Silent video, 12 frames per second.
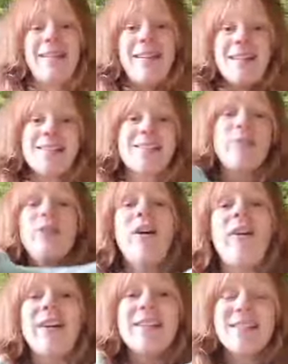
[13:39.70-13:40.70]
like it
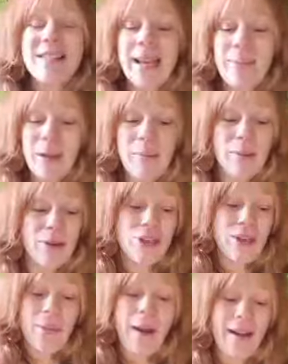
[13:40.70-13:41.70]
is. The yarn is like
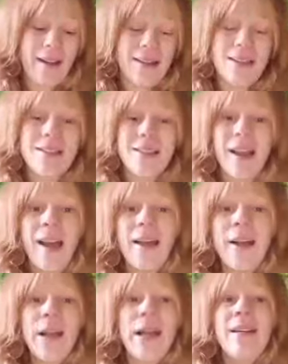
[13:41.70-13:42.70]
baby brushed alpaca, and
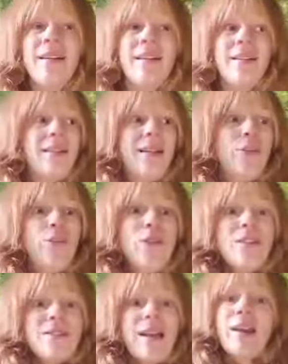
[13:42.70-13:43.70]

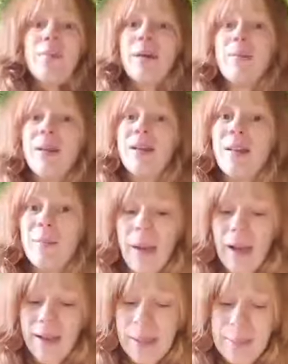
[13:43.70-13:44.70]
it feels like a
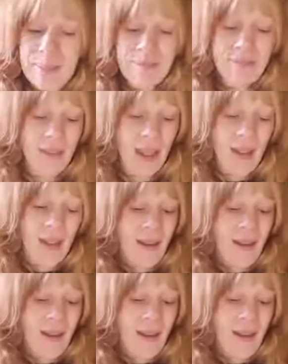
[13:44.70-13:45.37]
baby alpaca.